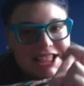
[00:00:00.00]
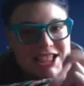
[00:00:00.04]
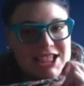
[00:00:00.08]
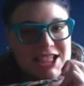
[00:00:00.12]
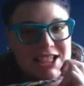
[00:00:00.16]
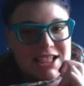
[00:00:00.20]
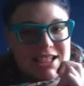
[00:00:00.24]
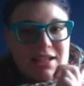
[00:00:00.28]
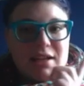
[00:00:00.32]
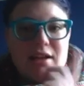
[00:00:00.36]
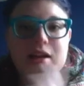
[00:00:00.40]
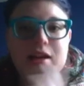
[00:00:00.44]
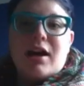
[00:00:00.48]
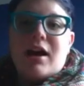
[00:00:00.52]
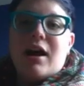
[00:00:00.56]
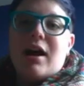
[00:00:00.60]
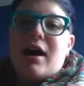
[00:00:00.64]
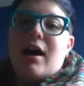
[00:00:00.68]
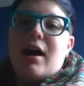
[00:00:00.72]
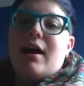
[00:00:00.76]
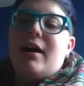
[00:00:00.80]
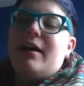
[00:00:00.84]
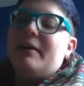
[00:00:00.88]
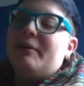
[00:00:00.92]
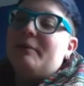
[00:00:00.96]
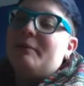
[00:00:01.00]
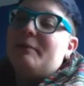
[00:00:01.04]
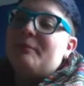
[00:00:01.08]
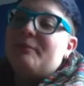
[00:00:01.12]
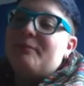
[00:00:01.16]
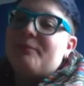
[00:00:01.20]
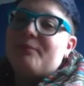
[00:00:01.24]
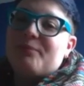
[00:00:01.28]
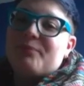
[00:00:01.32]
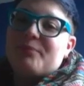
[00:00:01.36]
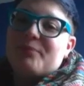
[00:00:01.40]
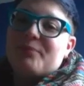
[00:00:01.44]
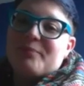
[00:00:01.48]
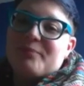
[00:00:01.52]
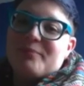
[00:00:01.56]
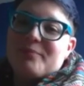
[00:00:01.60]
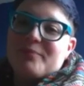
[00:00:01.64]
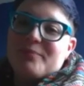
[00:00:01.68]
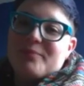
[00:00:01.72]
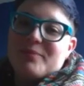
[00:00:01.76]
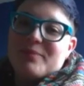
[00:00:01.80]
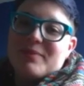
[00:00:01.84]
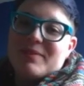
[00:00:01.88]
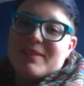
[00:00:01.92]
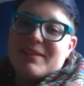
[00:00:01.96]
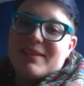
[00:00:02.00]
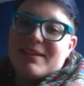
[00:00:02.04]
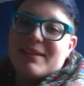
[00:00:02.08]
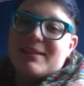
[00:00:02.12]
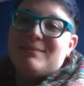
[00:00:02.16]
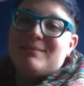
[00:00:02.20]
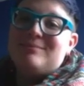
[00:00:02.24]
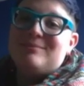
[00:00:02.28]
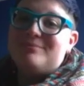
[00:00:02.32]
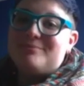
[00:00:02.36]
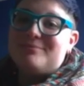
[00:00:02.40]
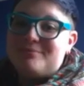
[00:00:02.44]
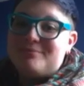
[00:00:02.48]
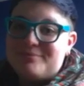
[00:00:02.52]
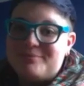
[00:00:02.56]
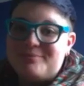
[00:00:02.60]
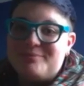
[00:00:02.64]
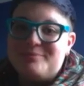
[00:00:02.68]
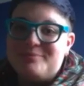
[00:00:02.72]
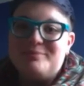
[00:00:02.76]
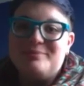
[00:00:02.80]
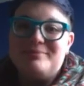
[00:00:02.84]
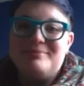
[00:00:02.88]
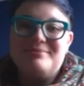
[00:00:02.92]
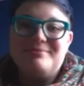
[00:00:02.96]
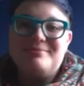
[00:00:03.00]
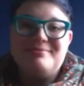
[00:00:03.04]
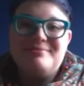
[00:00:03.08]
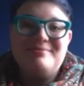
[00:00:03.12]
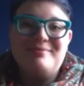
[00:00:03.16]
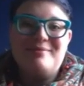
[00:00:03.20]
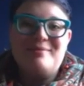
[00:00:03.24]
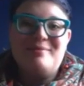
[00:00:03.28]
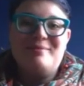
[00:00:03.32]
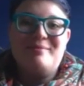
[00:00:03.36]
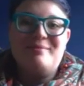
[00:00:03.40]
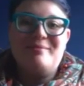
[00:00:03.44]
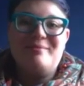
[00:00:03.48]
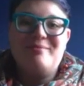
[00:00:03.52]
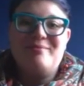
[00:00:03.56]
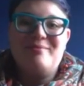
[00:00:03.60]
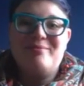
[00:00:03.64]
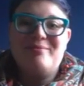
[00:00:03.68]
And it's in our link tree. It's in this video description.